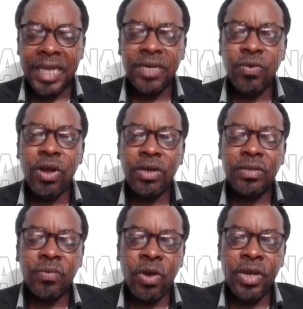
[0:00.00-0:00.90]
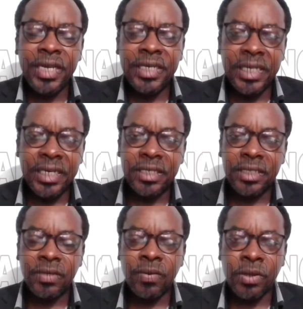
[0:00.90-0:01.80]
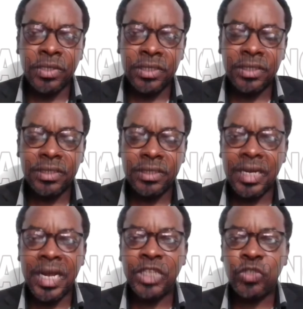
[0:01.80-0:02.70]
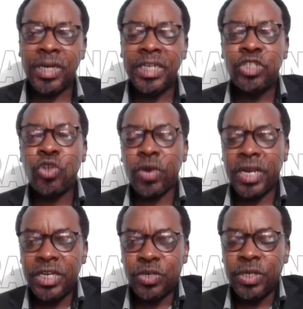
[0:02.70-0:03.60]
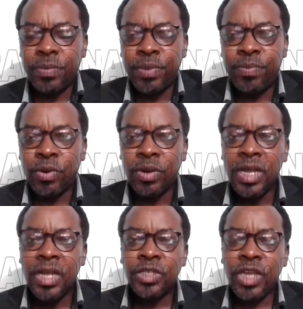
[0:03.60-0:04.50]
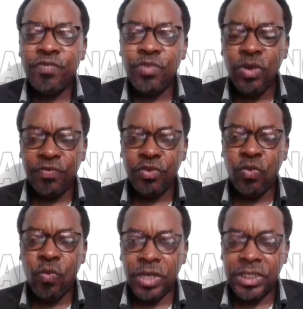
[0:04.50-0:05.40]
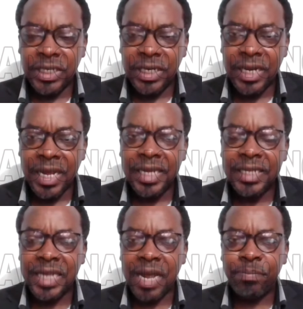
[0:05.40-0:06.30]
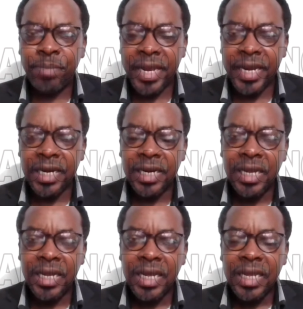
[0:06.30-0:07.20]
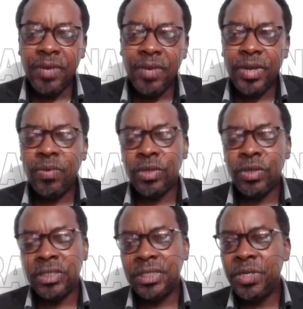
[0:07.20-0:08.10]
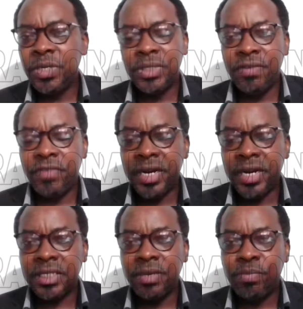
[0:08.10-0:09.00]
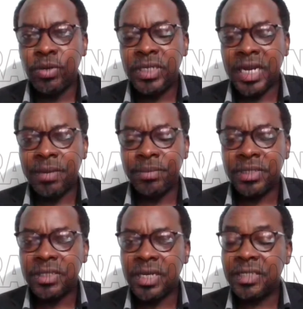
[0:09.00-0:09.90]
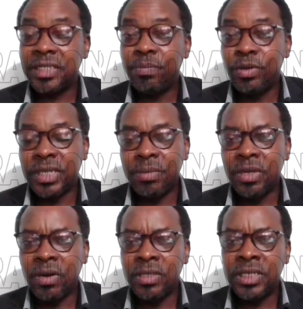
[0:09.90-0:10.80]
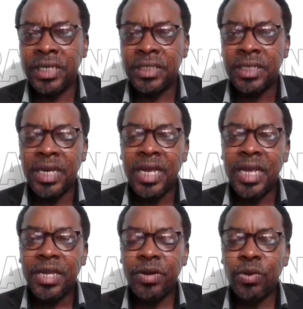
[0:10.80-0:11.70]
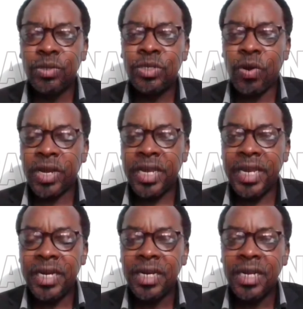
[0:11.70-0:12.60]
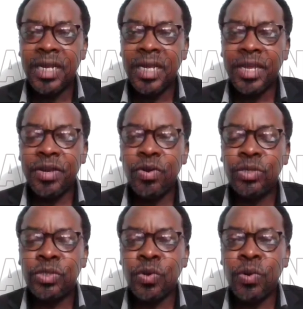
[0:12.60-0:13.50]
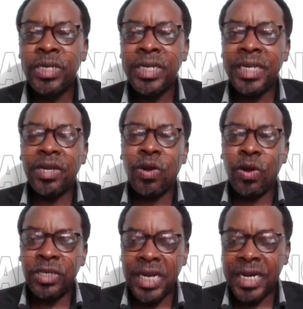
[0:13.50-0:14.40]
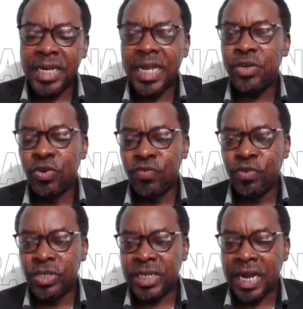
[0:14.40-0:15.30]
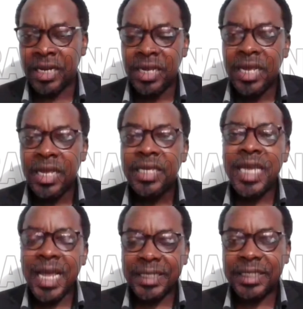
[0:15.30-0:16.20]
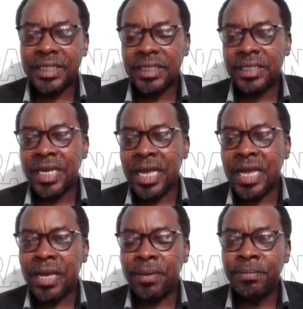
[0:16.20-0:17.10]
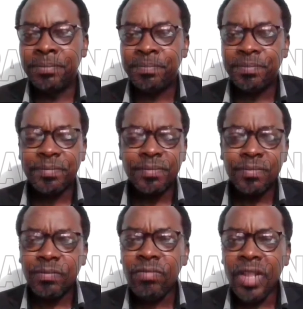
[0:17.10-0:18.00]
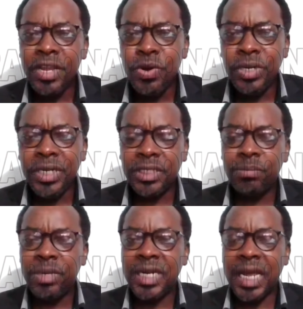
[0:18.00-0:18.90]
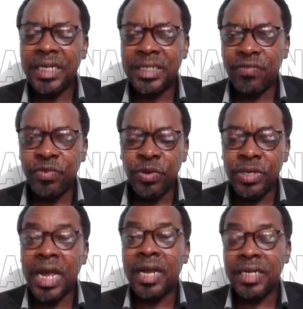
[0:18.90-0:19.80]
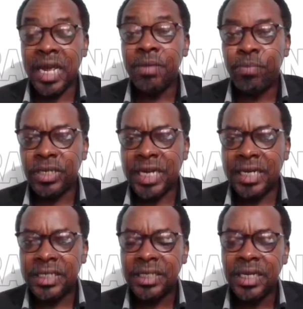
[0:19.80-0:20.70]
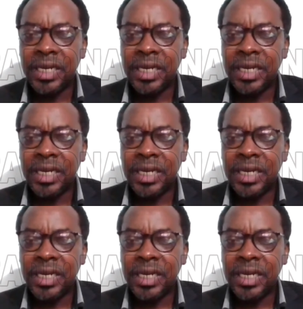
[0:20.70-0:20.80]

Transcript: I think what, what he did was actually talking to the people. So if you, if you watch uh, his campaign, he, he was using very simple terms, uh, simple terminologies, you know, talking, you know, to the ordinary Edo voter. Yes, um, you know, this media interview, they are, they are important.